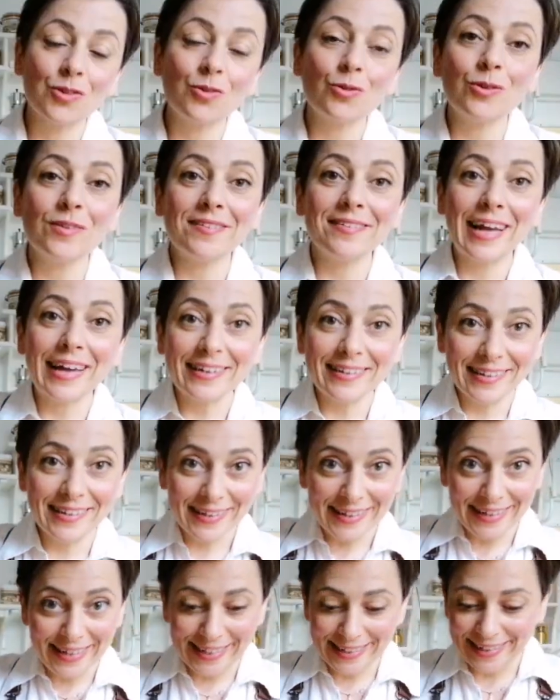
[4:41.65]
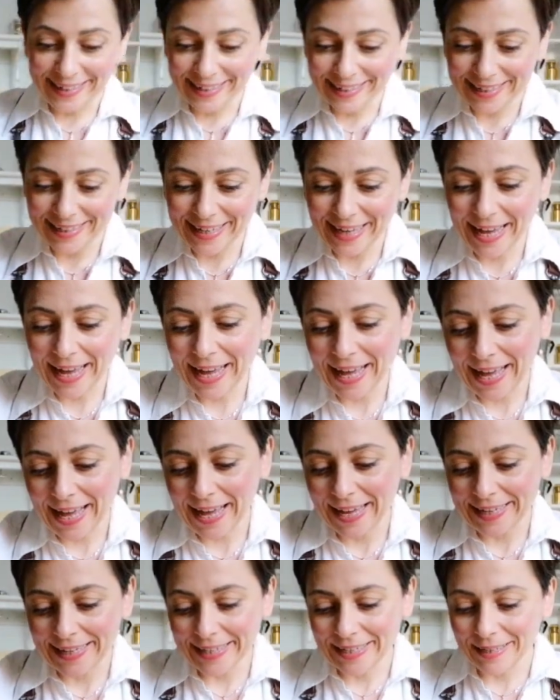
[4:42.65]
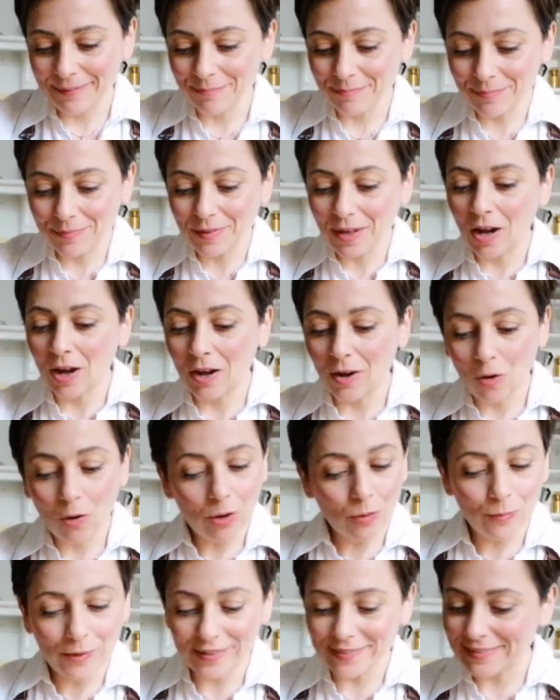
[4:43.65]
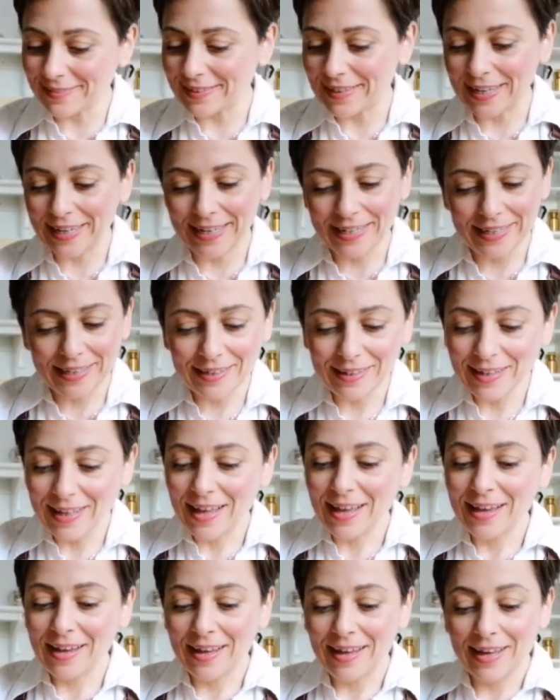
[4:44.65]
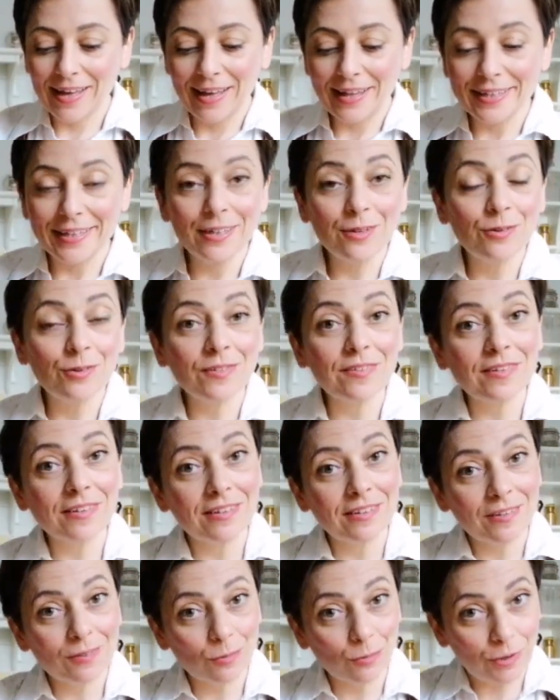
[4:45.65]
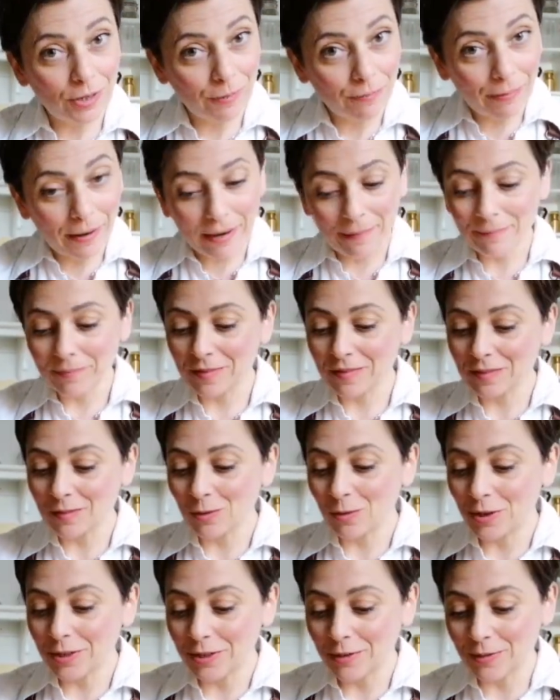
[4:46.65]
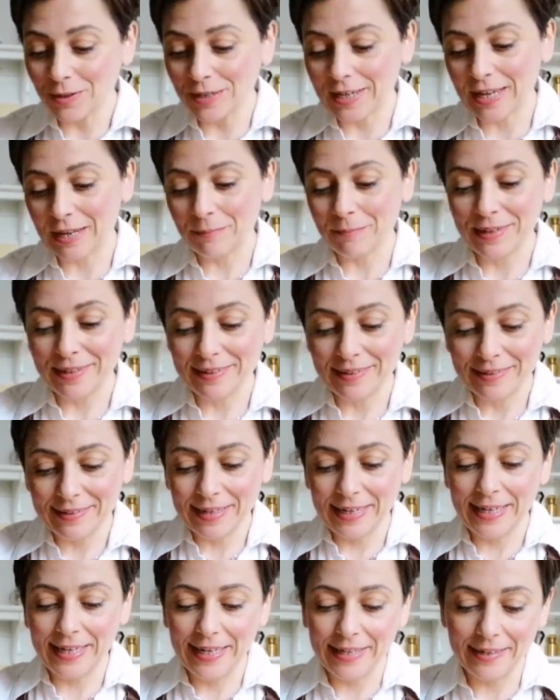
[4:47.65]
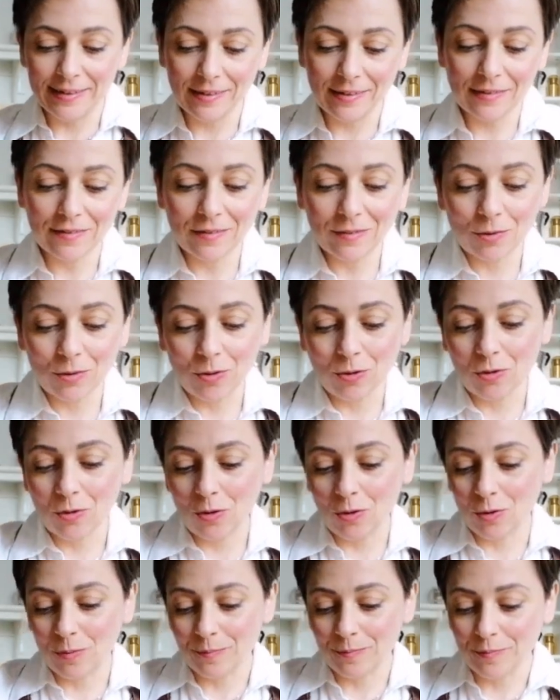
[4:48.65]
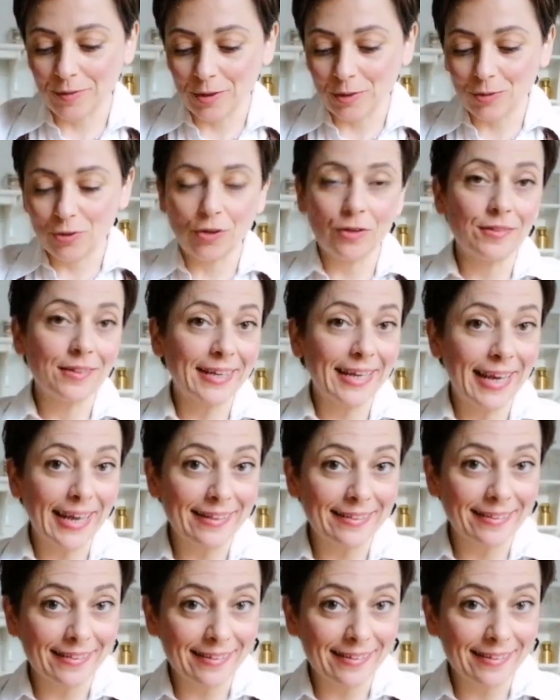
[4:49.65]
To start kneading, I always say use the scraper so you can maintain, so you don't get